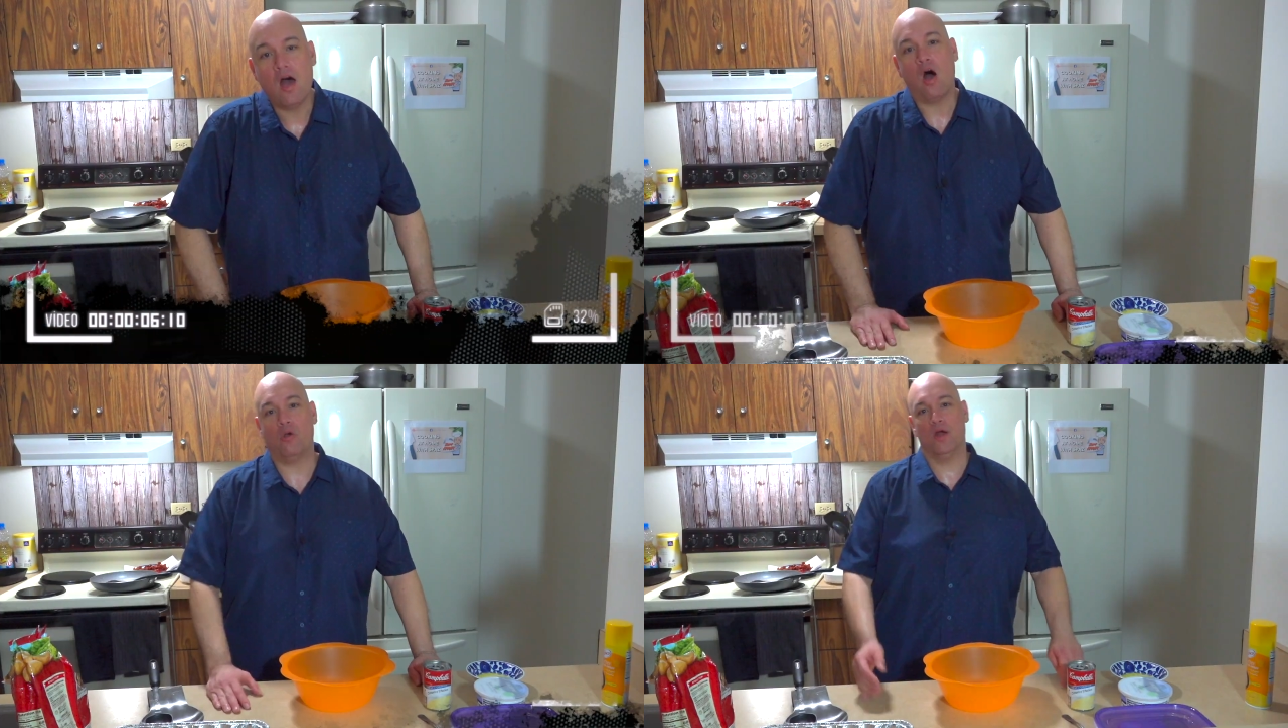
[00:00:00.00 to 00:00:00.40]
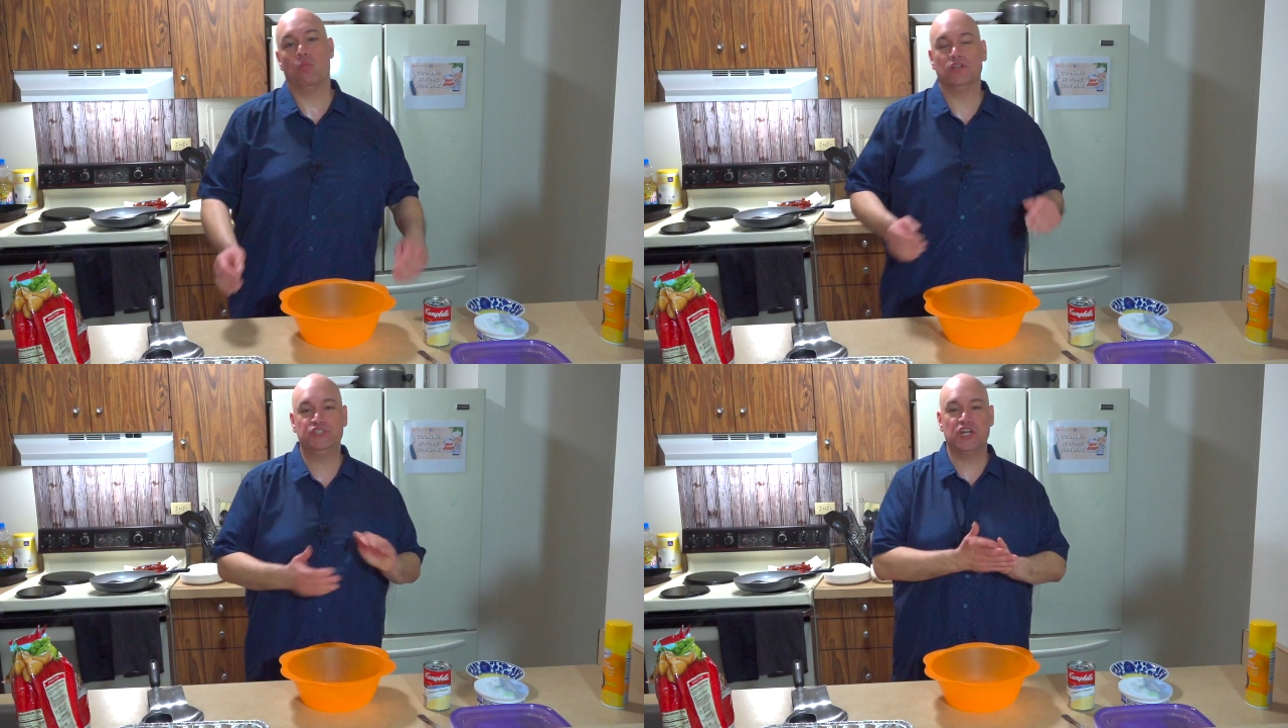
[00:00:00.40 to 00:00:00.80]
All right,
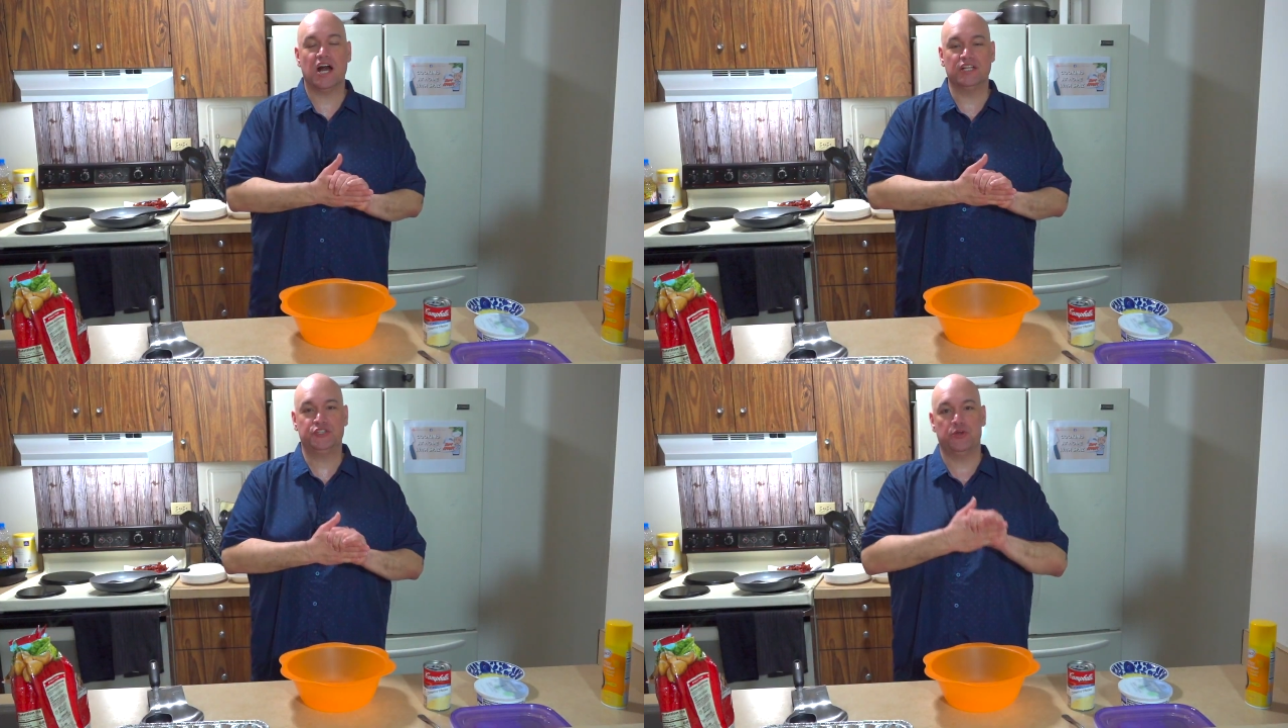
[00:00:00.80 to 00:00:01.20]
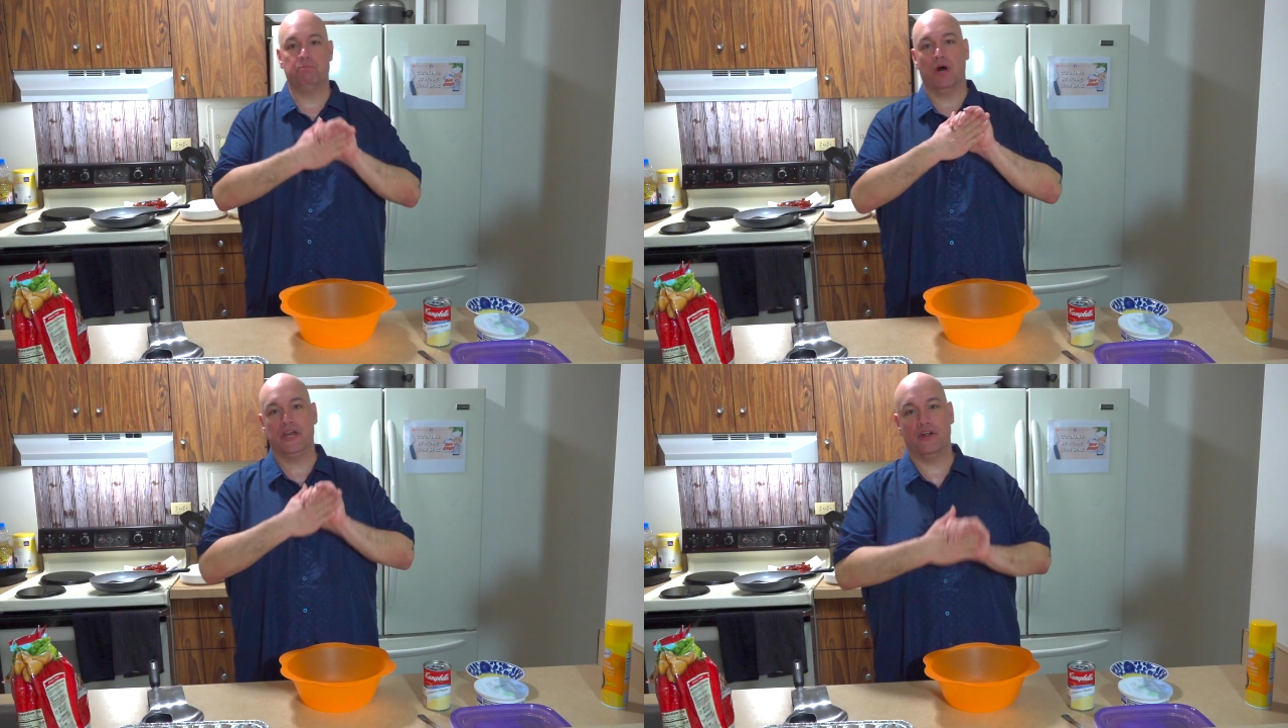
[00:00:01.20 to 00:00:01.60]
once you got your
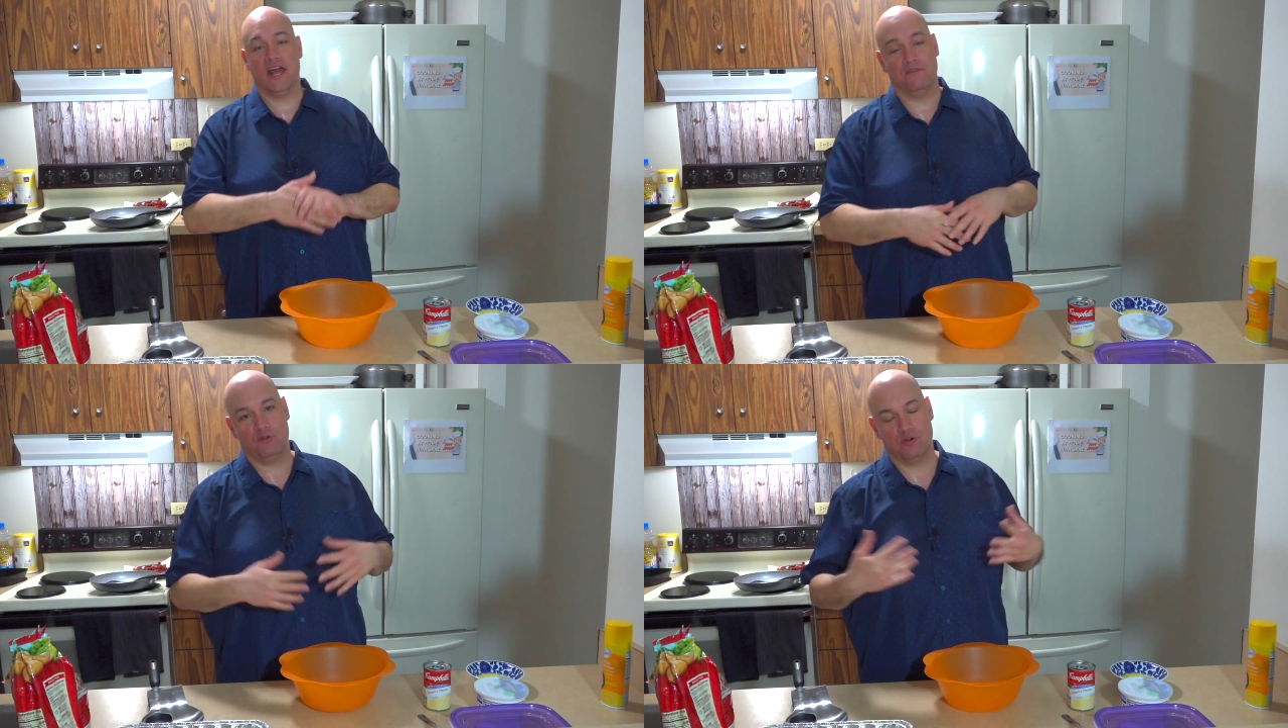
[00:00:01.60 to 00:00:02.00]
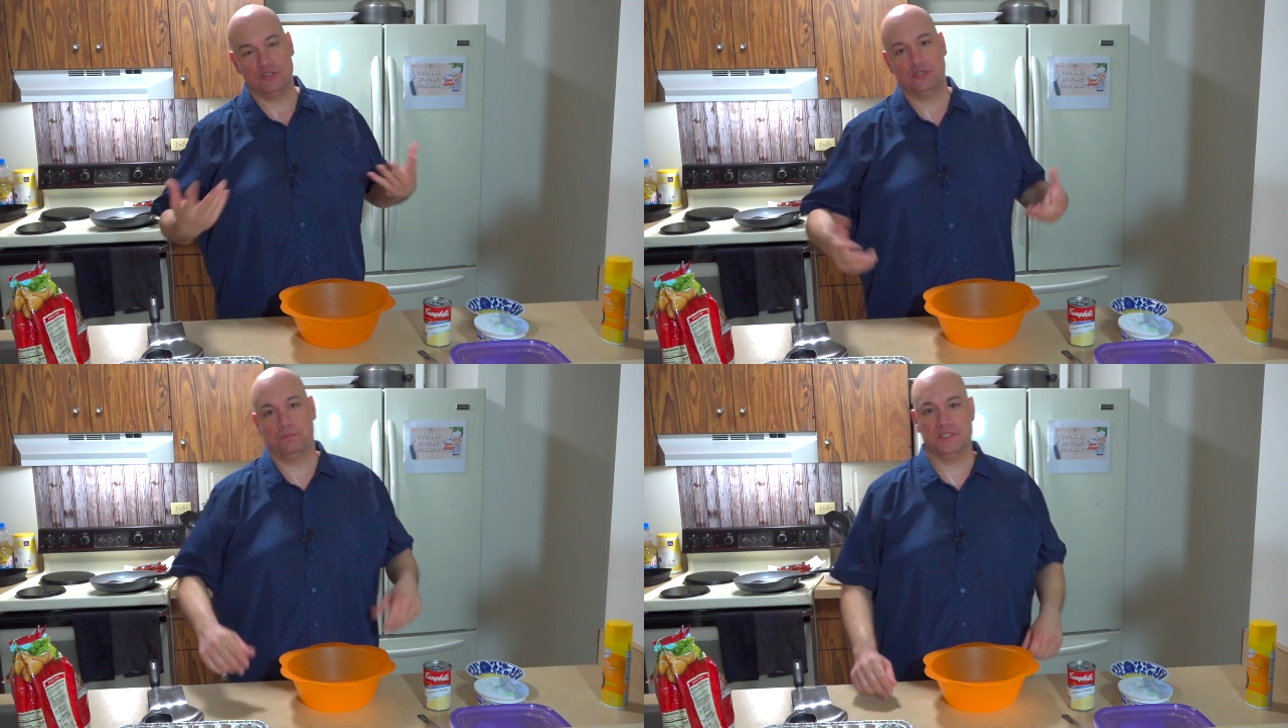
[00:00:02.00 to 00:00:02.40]
butter and of course your